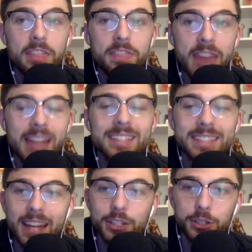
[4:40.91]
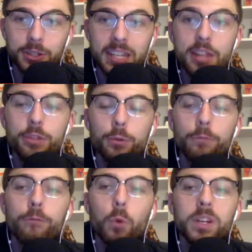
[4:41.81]
is not good. He threw
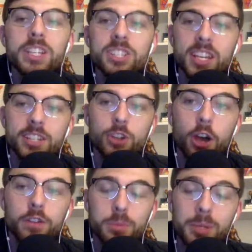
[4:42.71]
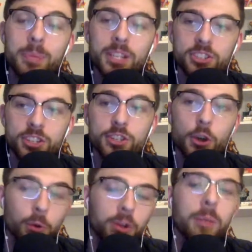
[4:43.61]
46 off-speed pitches in
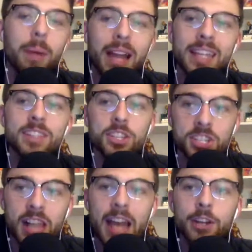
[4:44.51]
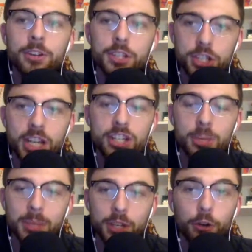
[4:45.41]
total, combining the slider, the
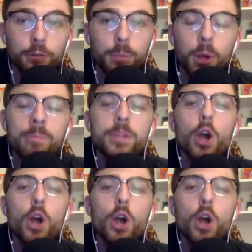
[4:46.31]
changeup, and the curveball.